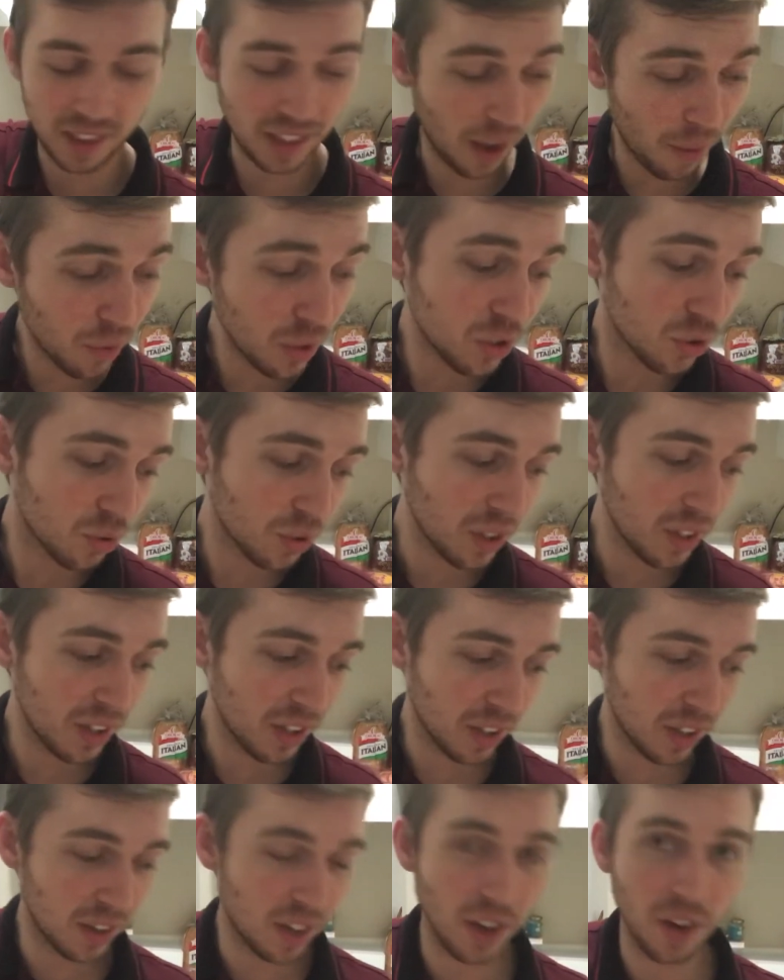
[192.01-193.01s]
That one's really
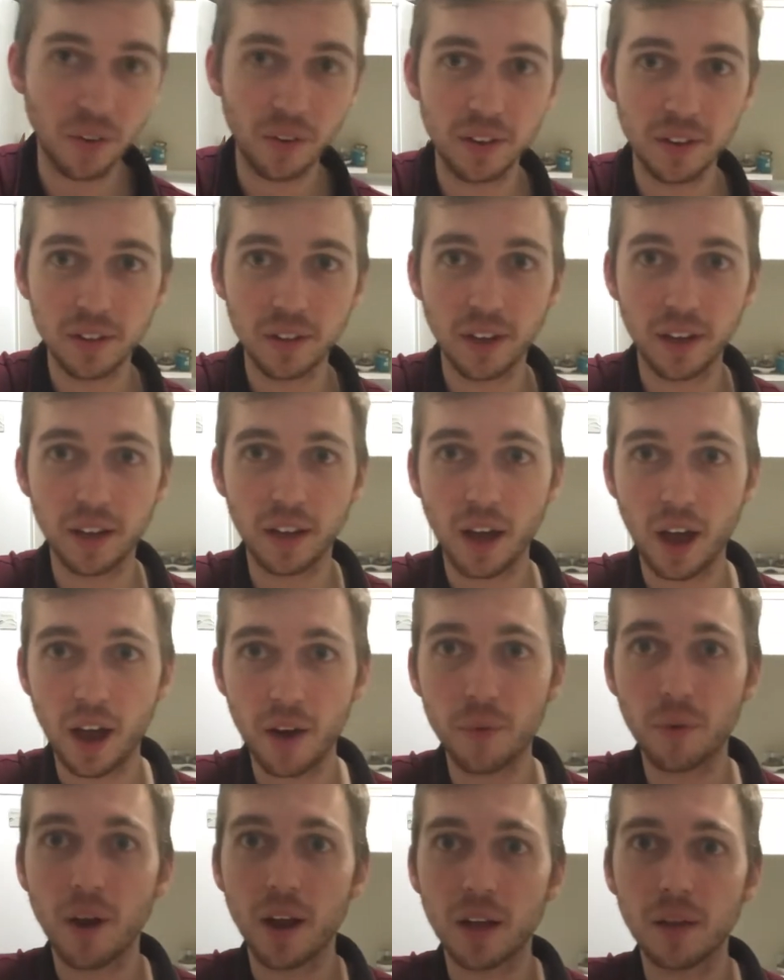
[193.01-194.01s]
good though. Like
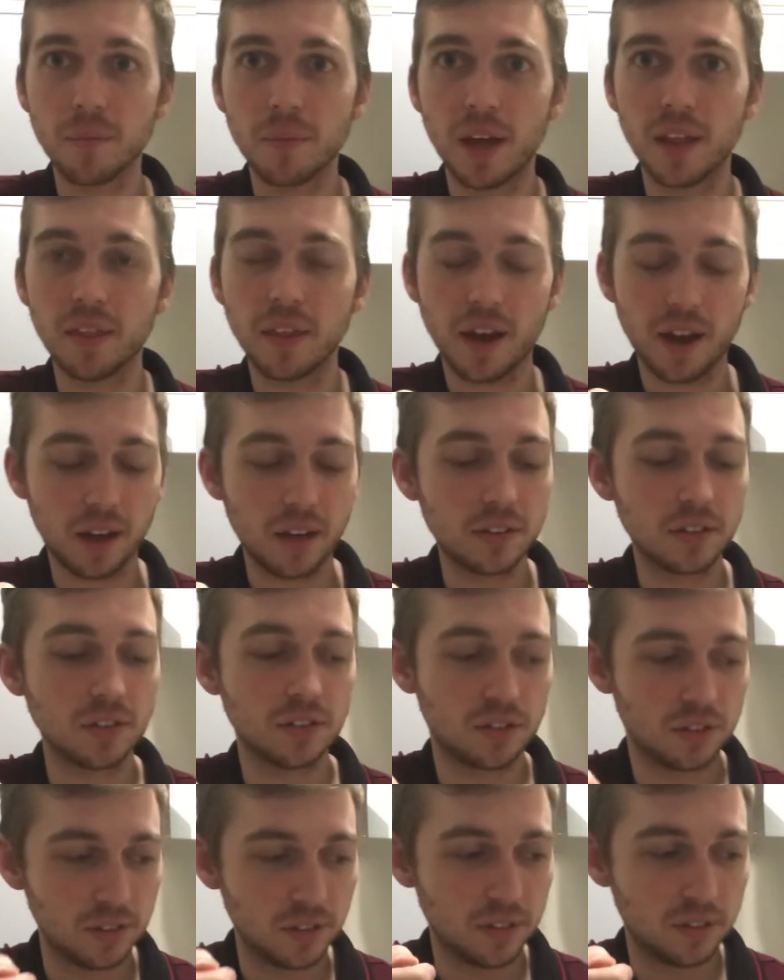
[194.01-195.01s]
I recommend that.
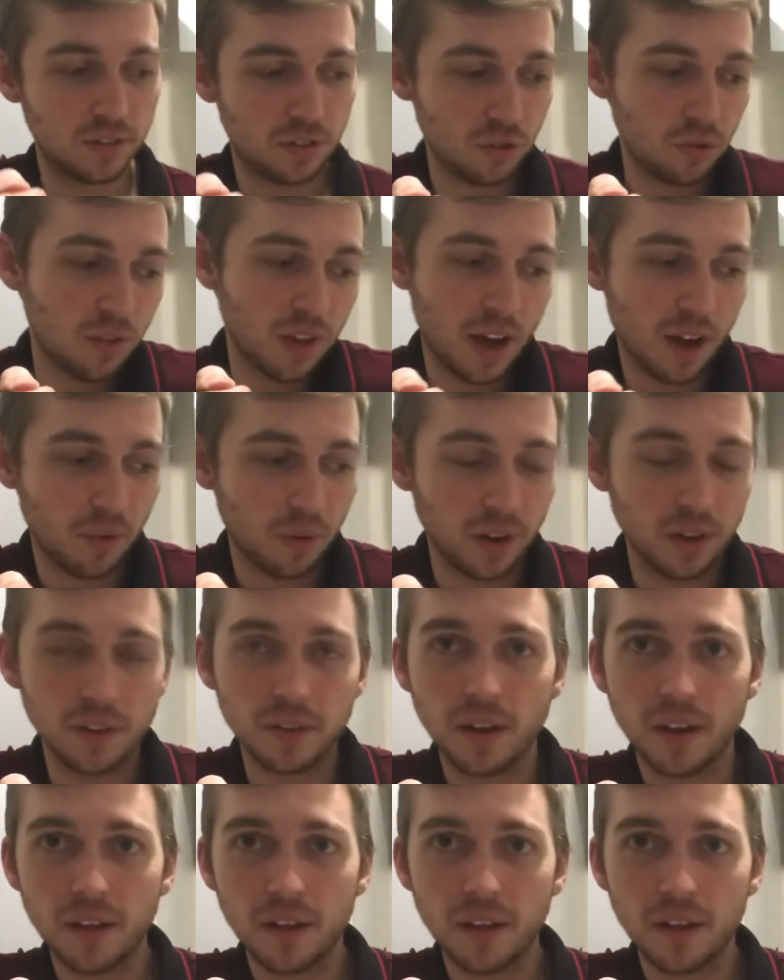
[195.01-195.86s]
Do that one.